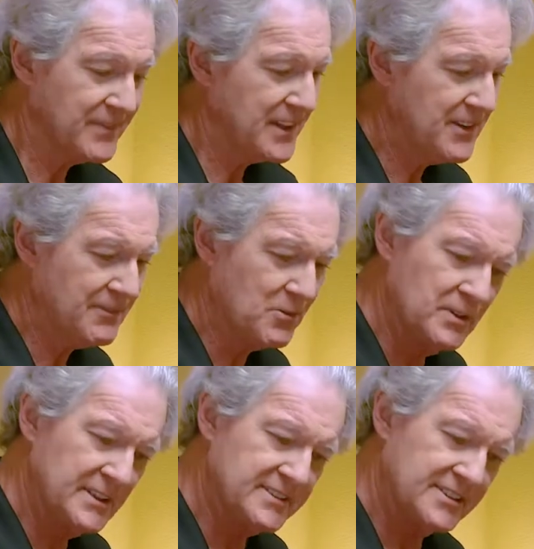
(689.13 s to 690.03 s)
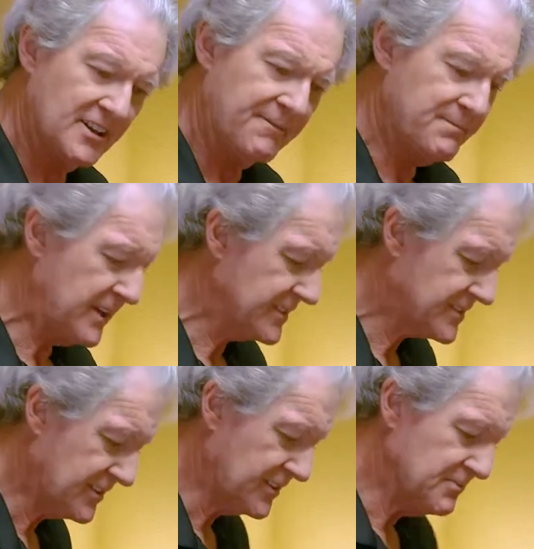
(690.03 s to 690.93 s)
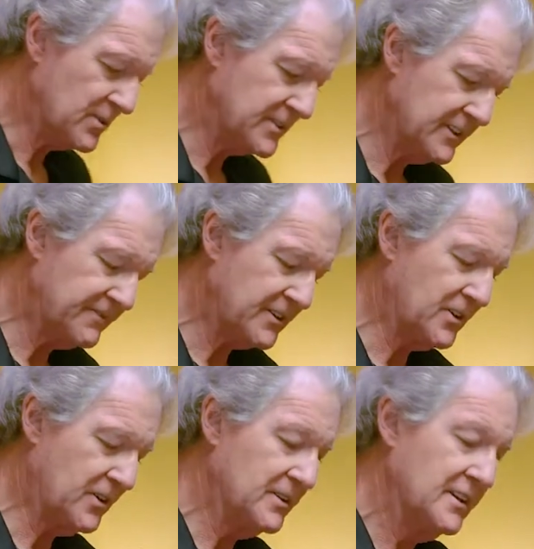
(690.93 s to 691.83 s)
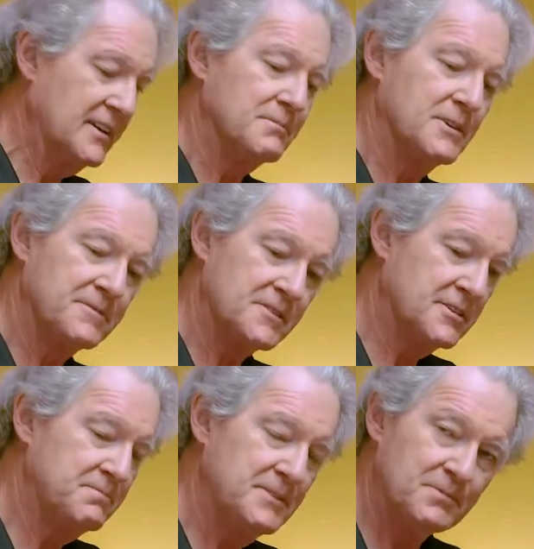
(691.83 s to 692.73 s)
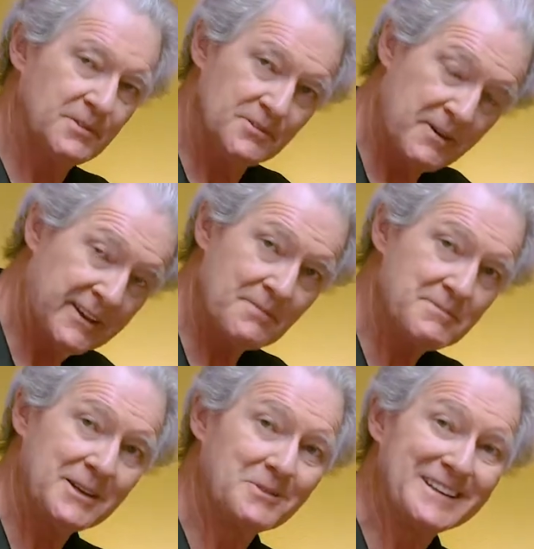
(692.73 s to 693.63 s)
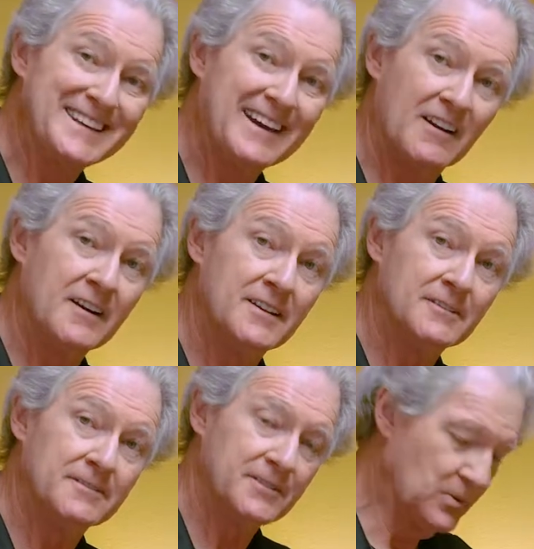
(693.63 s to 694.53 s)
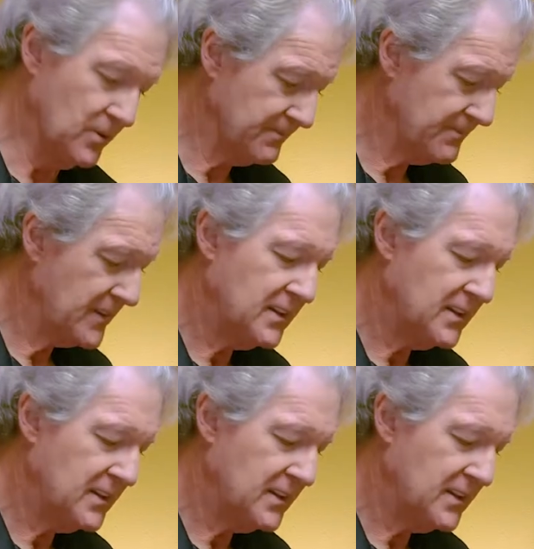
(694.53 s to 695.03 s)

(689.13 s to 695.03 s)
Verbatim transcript: If you have a really soft bed, it's a little more difficult, but for some people, you may not be able to get on the floor.